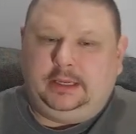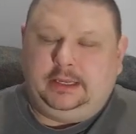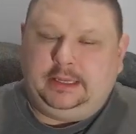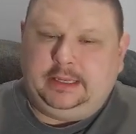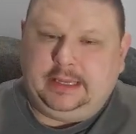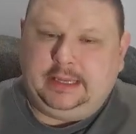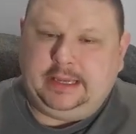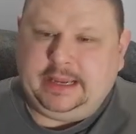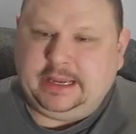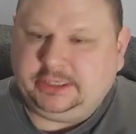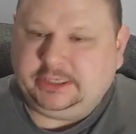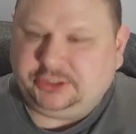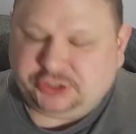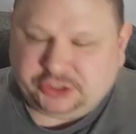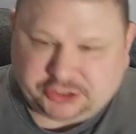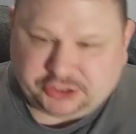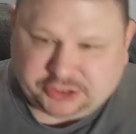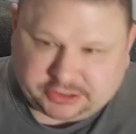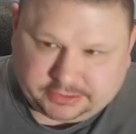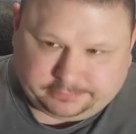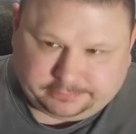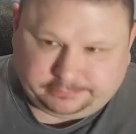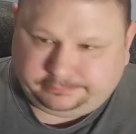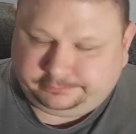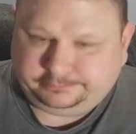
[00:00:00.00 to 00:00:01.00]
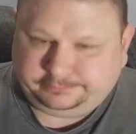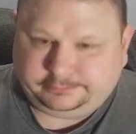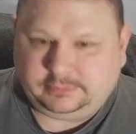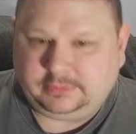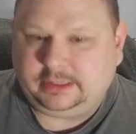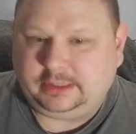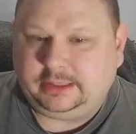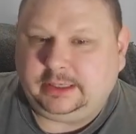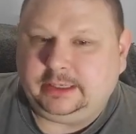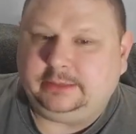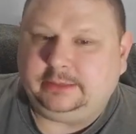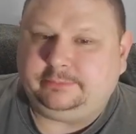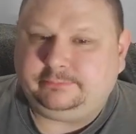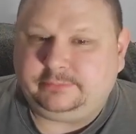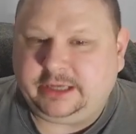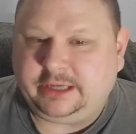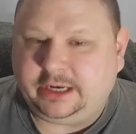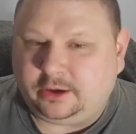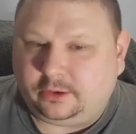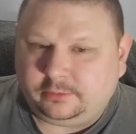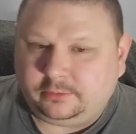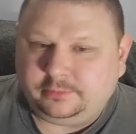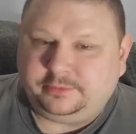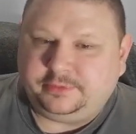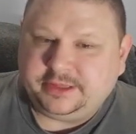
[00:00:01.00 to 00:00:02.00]
It just, you
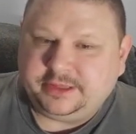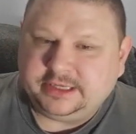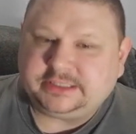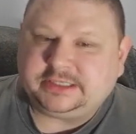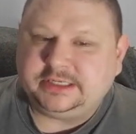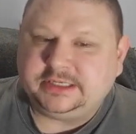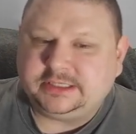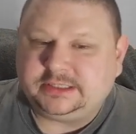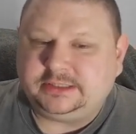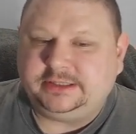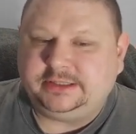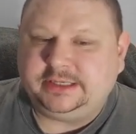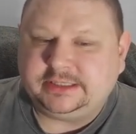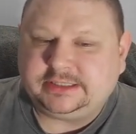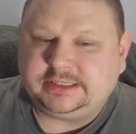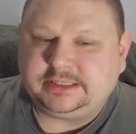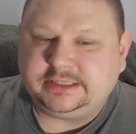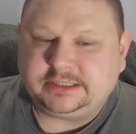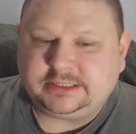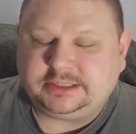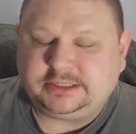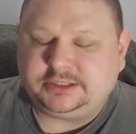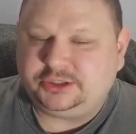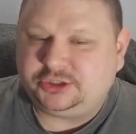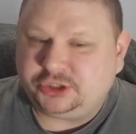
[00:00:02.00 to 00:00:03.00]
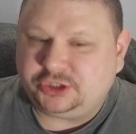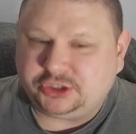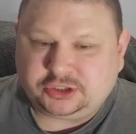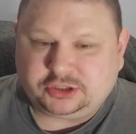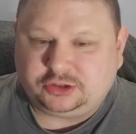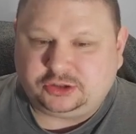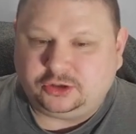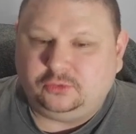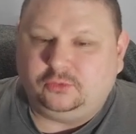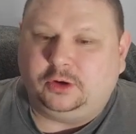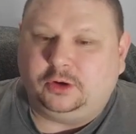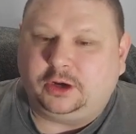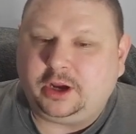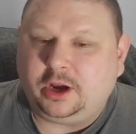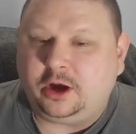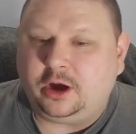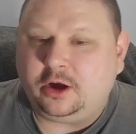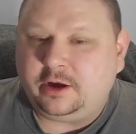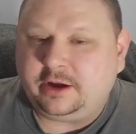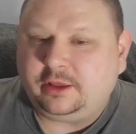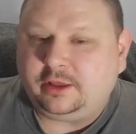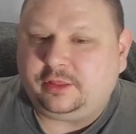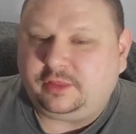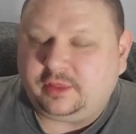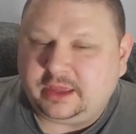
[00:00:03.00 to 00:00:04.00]
know, this is just the
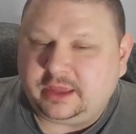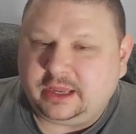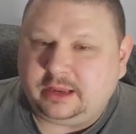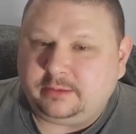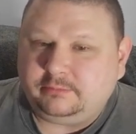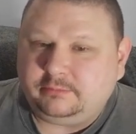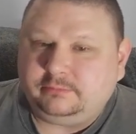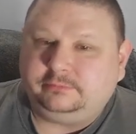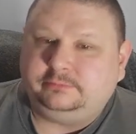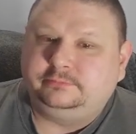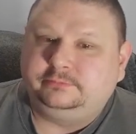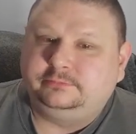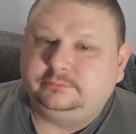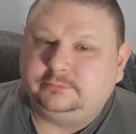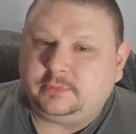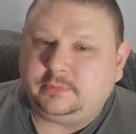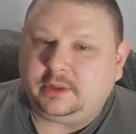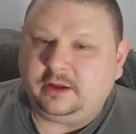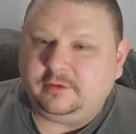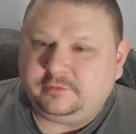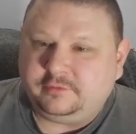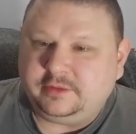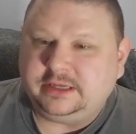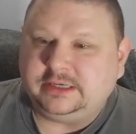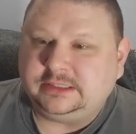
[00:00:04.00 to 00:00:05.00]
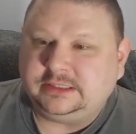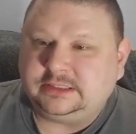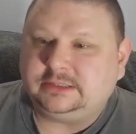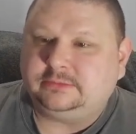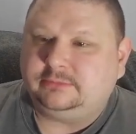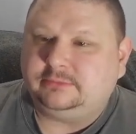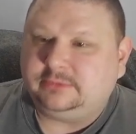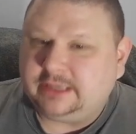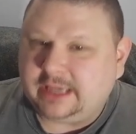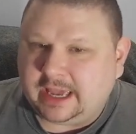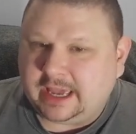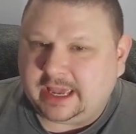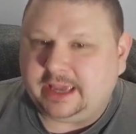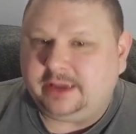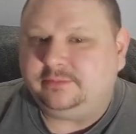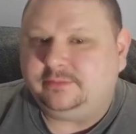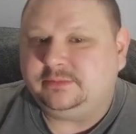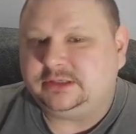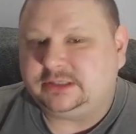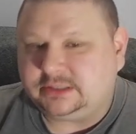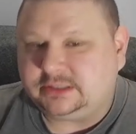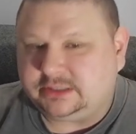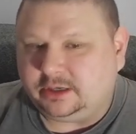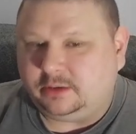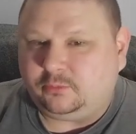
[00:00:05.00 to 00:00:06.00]
recurring theme of these games,
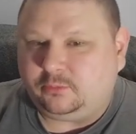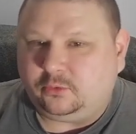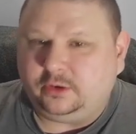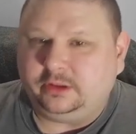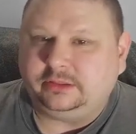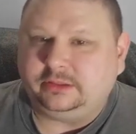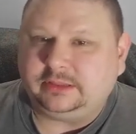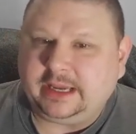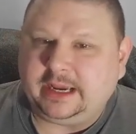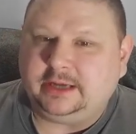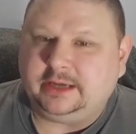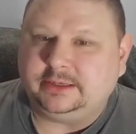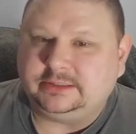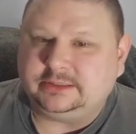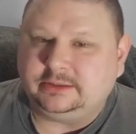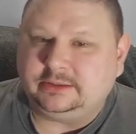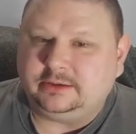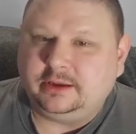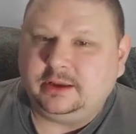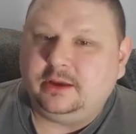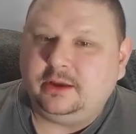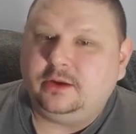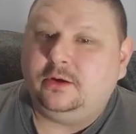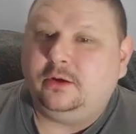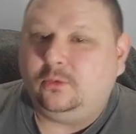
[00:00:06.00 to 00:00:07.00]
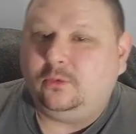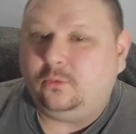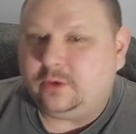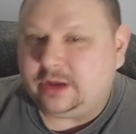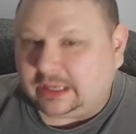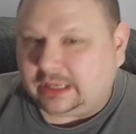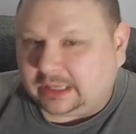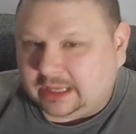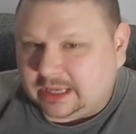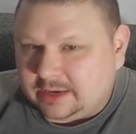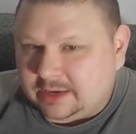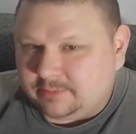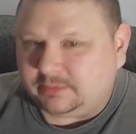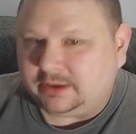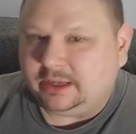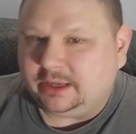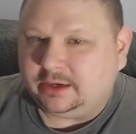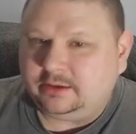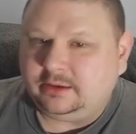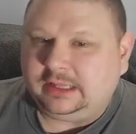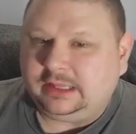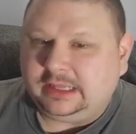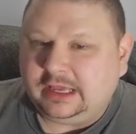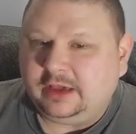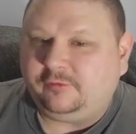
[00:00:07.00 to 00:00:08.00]
sub 1000. We keep getting
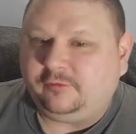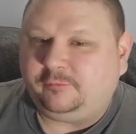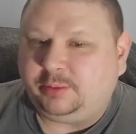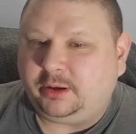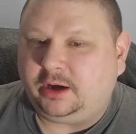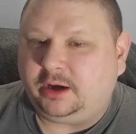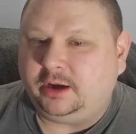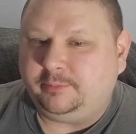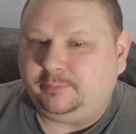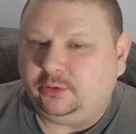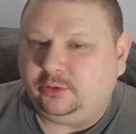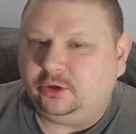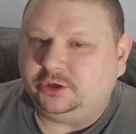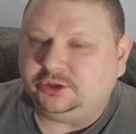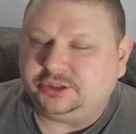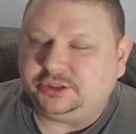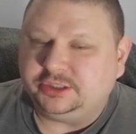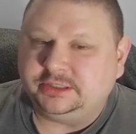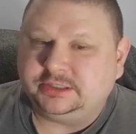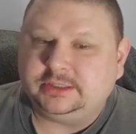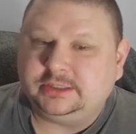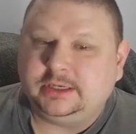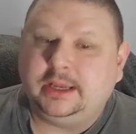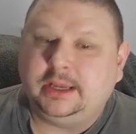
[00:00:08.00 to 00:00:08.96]
the F-pawn pushes,